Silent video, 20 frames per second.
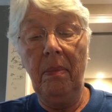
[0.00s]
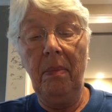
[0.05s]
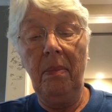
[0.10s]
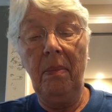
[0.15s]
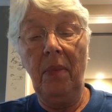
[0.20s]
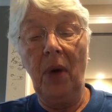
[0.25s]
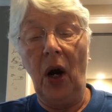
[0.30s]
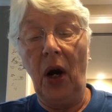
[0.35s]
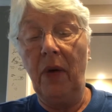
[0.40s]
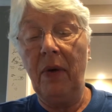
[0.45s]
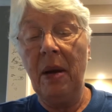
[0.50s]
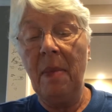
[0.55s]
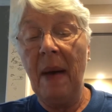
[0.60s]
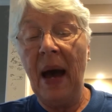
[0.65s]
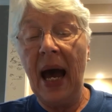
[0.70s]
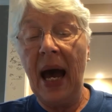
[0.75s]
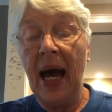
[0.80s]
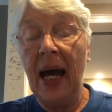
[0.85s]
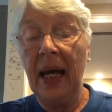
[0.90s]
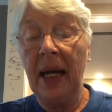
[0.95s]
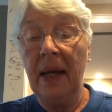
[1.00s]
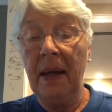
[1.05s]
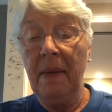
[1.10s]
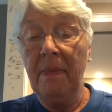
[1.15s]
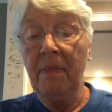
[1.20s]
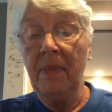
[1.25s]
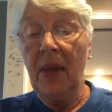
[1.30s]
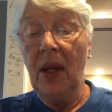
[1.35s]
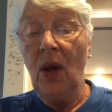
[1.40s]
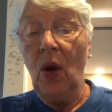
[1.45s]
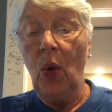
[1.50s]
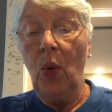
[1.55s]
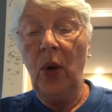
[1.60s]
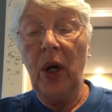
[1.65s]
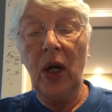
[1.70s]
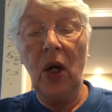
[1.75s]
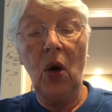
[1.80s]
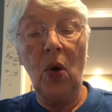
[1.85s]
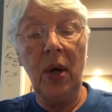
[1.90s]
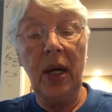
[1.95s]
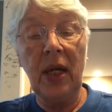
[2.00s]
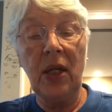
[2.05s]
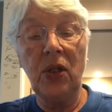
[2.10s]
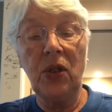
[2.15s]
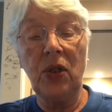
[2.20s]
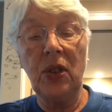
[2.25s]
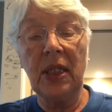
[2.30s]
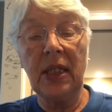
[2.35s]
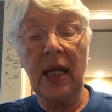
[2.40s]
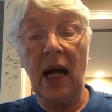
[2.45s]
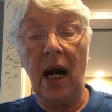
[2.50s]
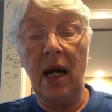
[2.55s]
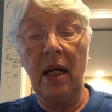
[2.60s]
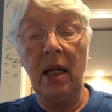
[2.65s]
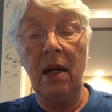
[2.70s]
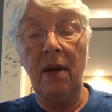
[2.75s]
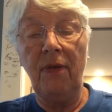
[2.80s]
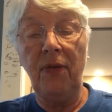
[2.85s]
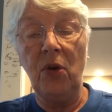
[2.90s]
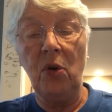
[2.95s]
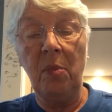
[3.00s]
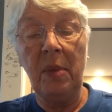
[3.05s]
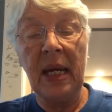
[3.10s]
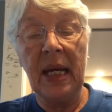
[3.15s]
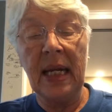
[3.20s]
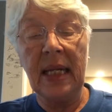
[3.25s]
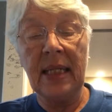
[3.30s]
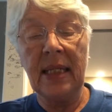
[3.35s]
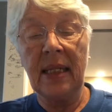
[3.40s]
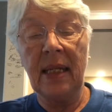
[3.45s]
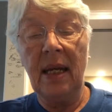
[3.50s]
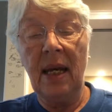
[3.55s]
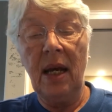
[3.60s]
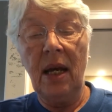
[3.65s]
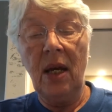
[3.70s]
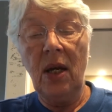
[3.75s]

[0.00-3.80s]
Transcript: Hurry back. We're going to start in a few minutes.